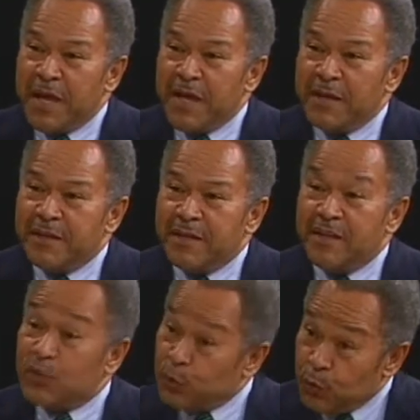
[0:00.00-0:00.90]
in
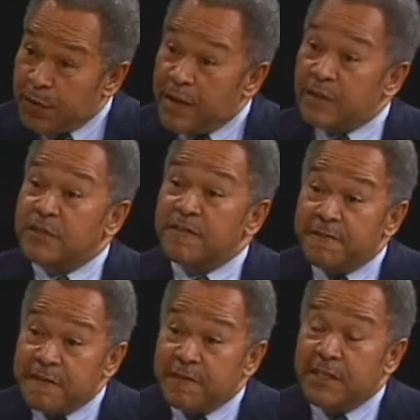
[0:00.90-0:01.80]
the
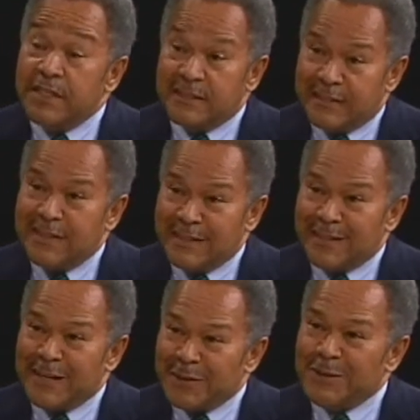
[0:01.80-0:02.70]
2015
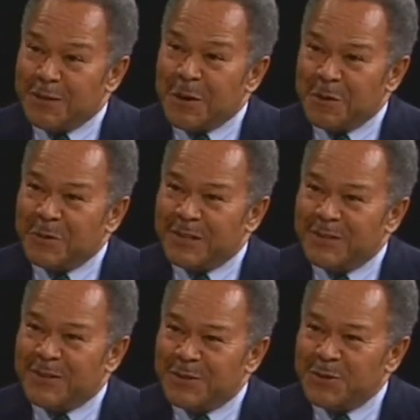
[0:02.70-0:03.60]
season at Chautauqua
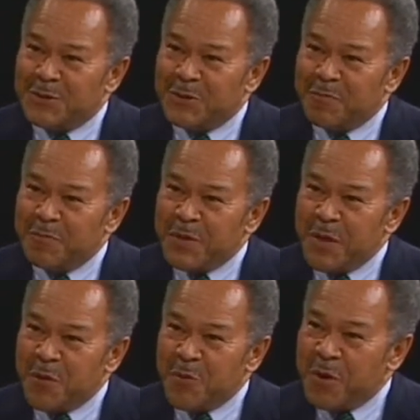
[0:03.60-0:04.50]
Institution,
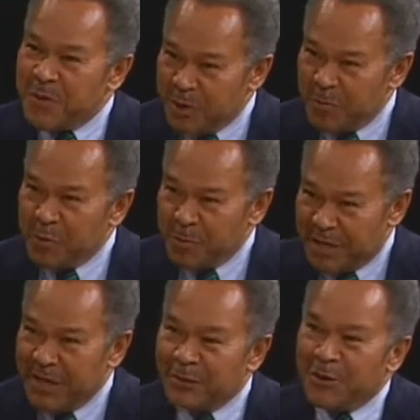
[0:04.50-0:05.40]
where there will
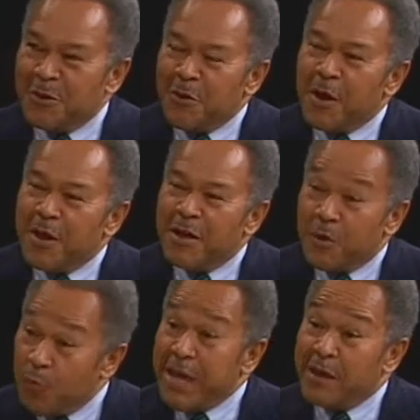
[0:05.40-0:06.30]
be, as you know,
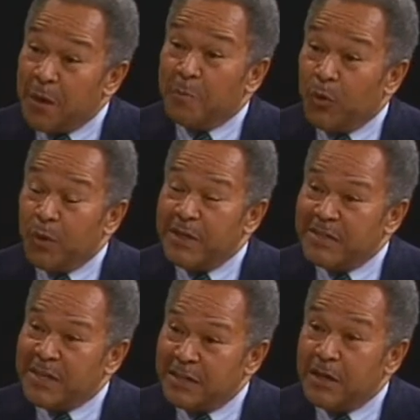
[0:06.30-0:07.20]
a week on
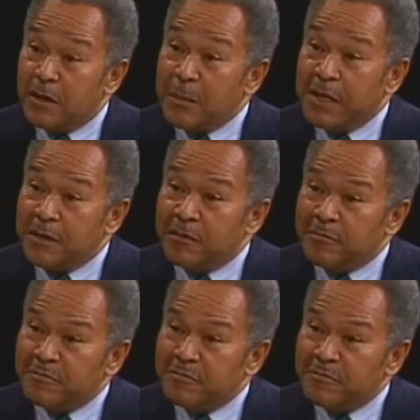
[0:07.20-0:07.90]
boys and young men.